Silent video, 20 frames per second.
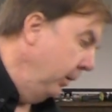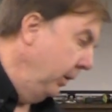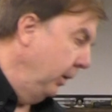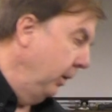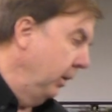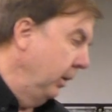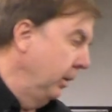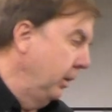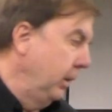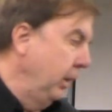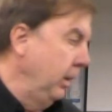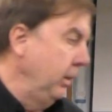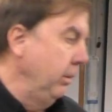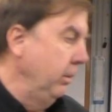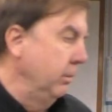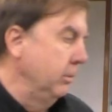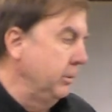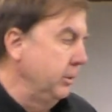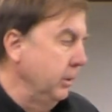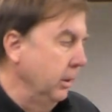we
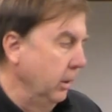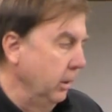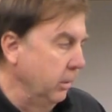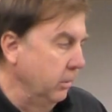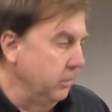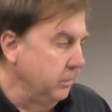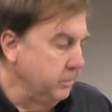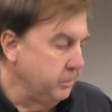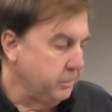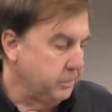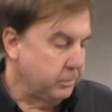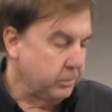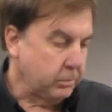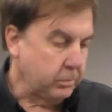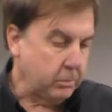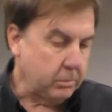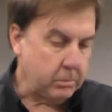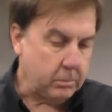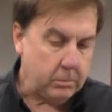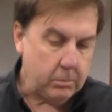continue to show,
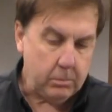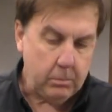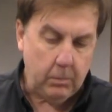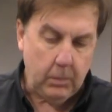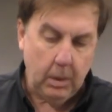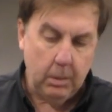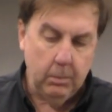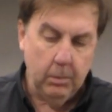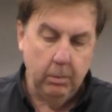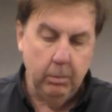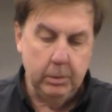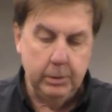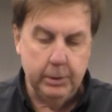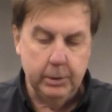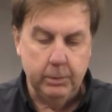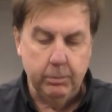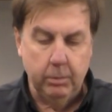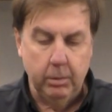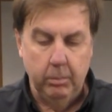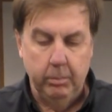but we
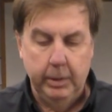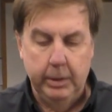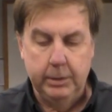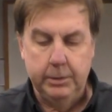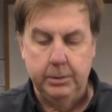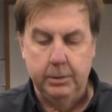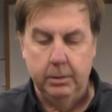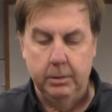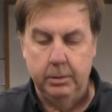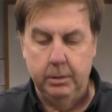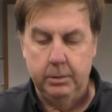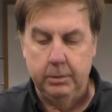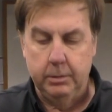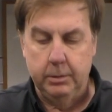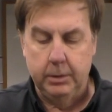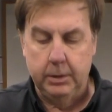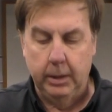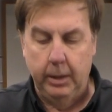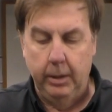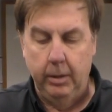just want to make sure that you
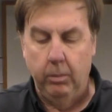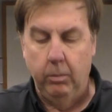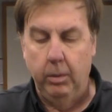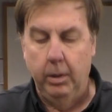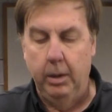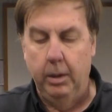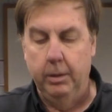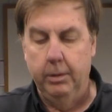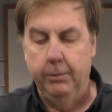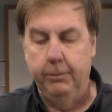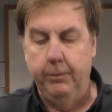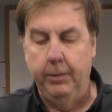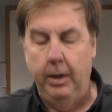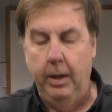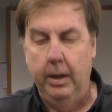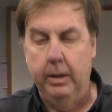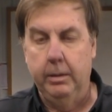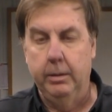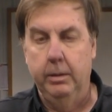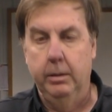stay aware of the
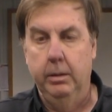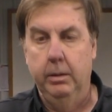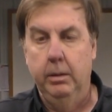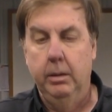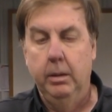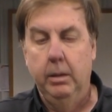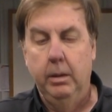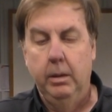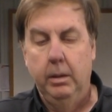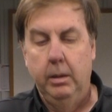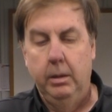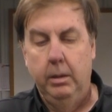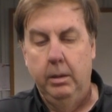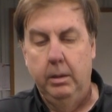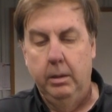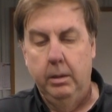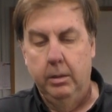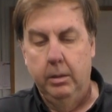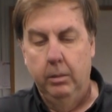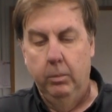fact that
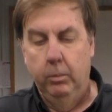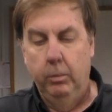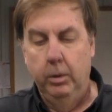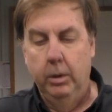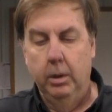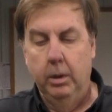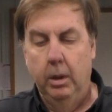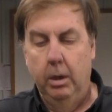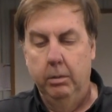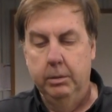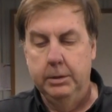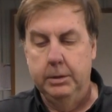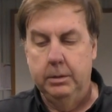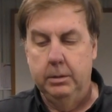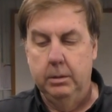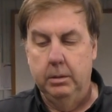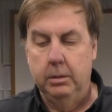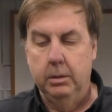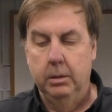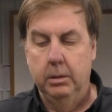we're always
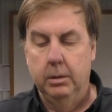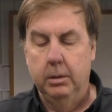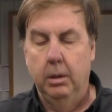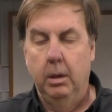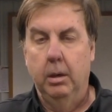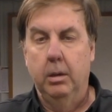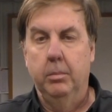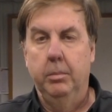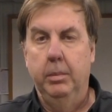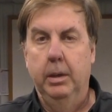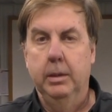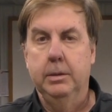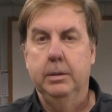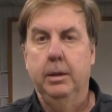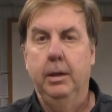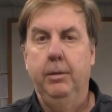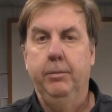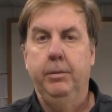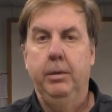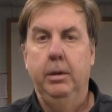going to talk about
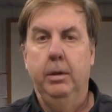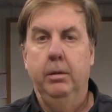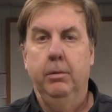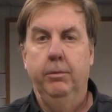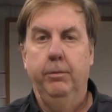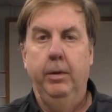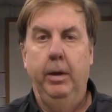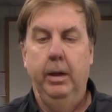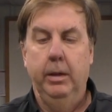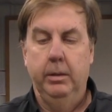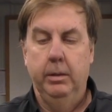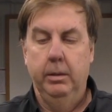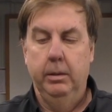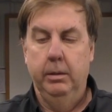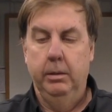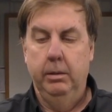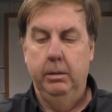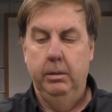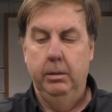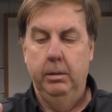safety and the fact
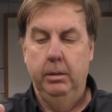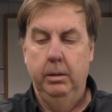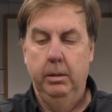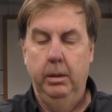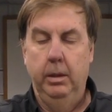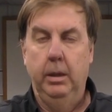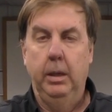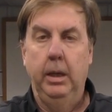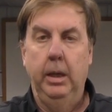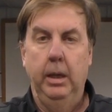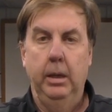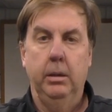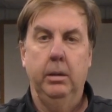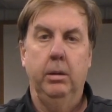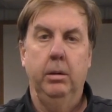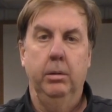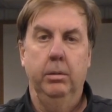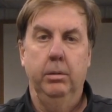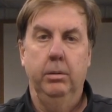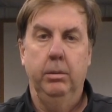that it can
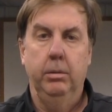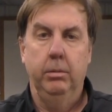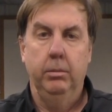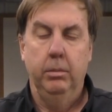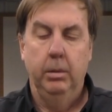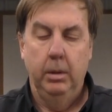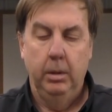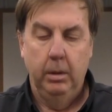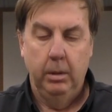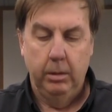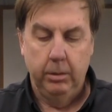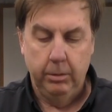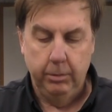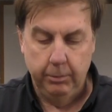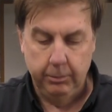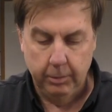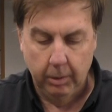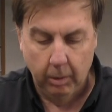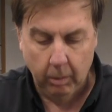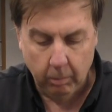kill you. You
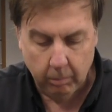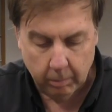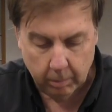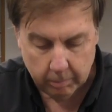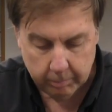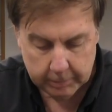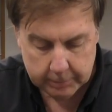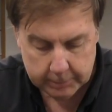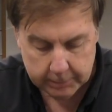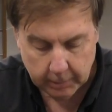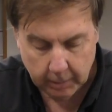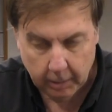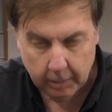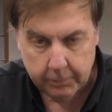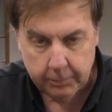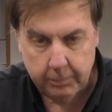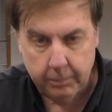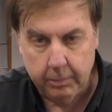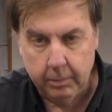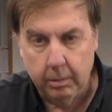don't want to be
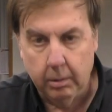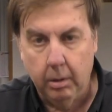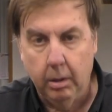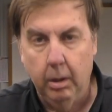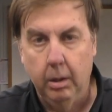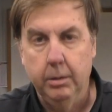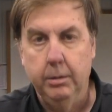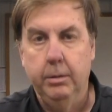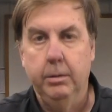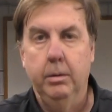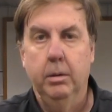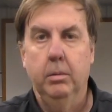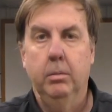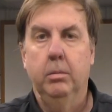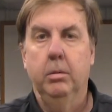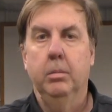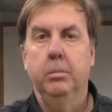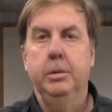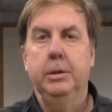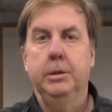shocked through your heart. You don't
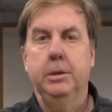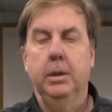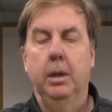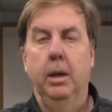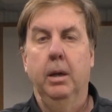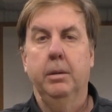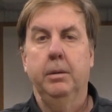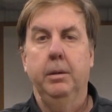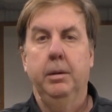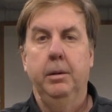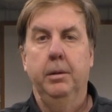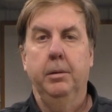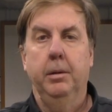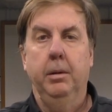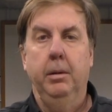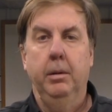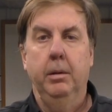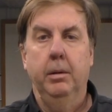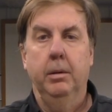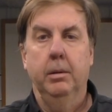want to be shocked ear
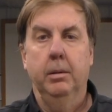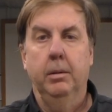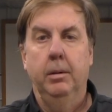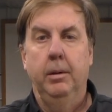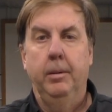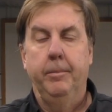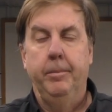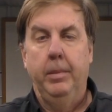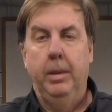to ear,